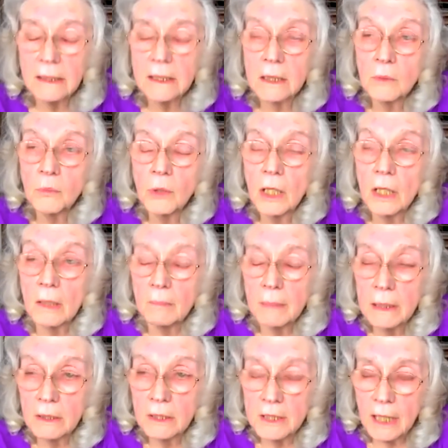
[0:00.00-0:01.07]
to work
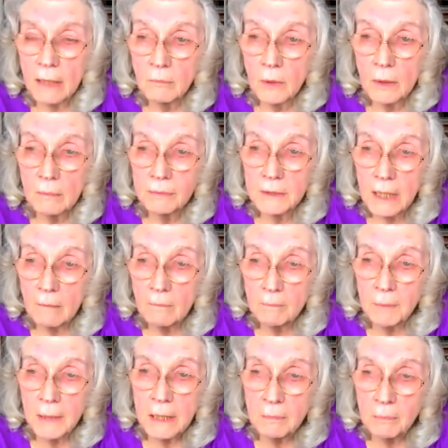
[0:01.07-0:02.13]
because some
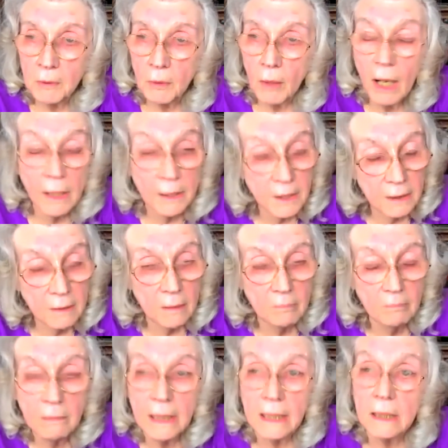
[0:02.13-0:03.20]
people other
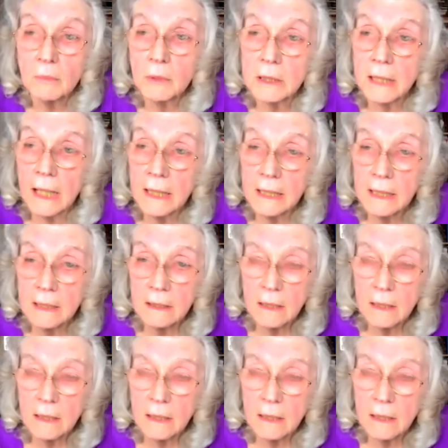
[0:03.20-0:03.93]
than me were taking